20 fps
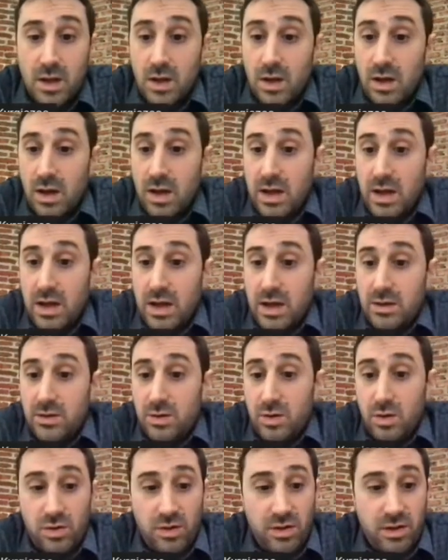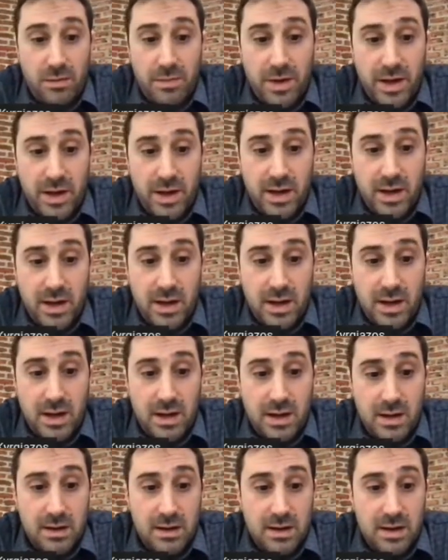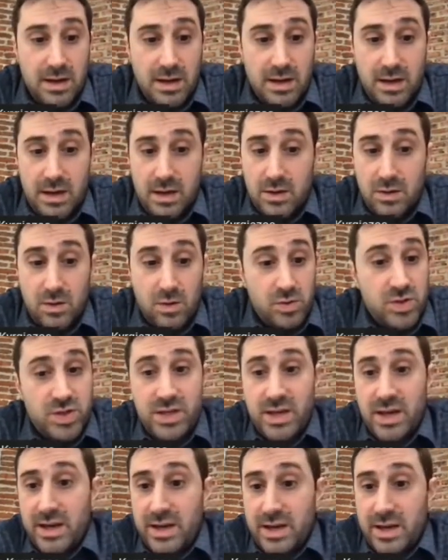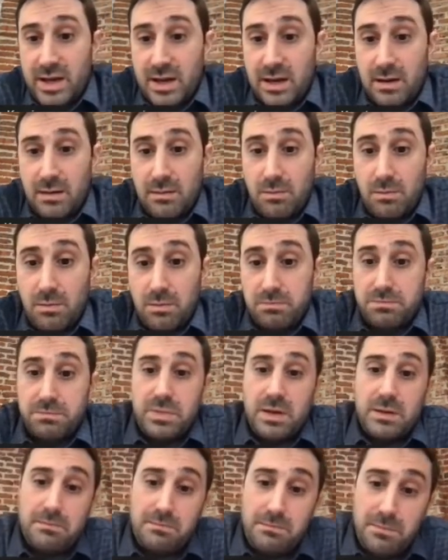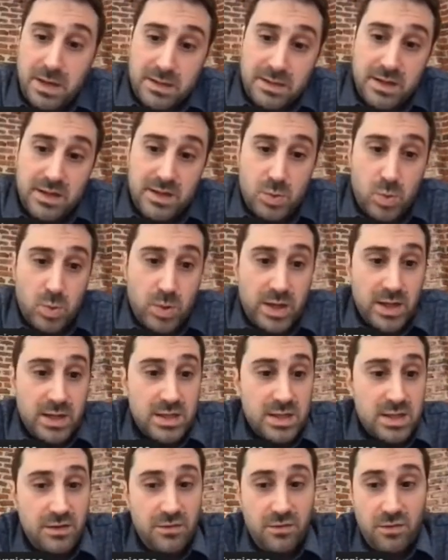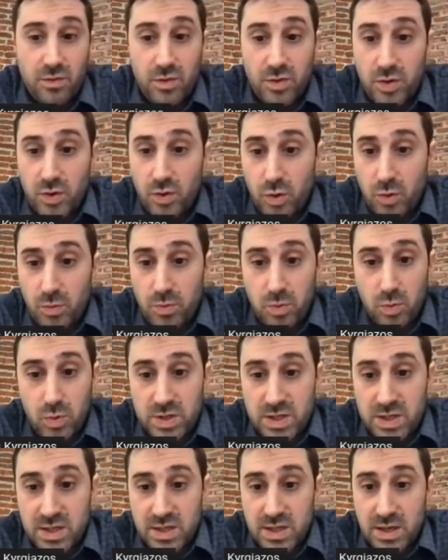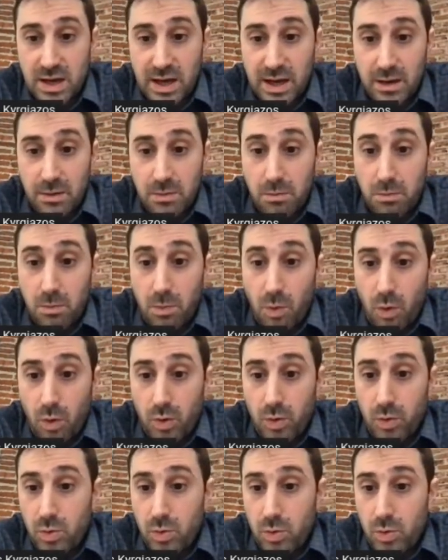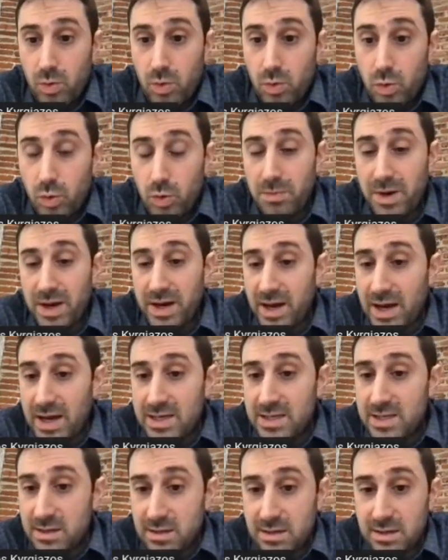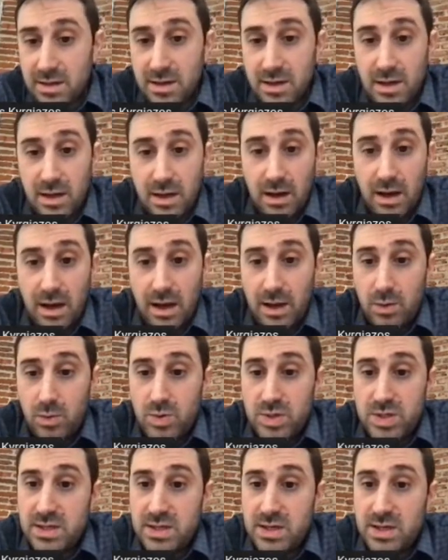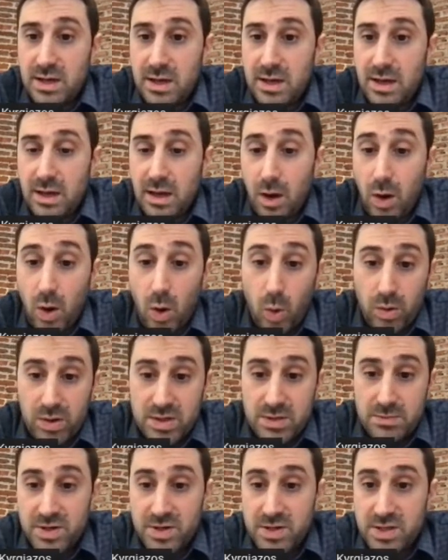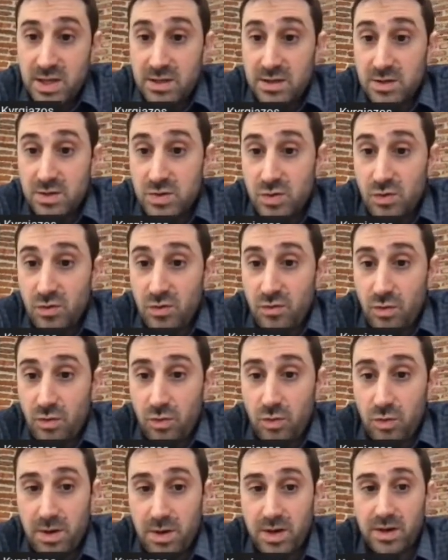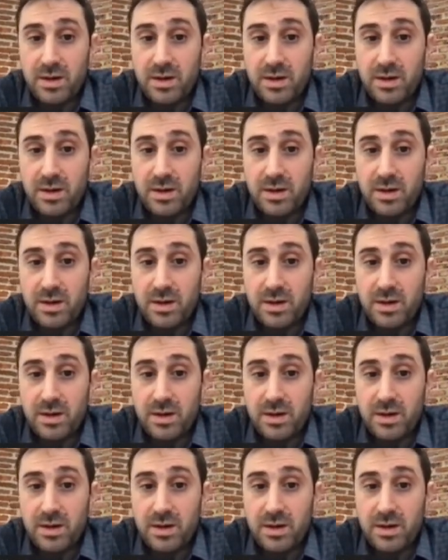North America, Oceania. But as we can see for Europe, which is like more urbanized, like we see a lowest percentage of urban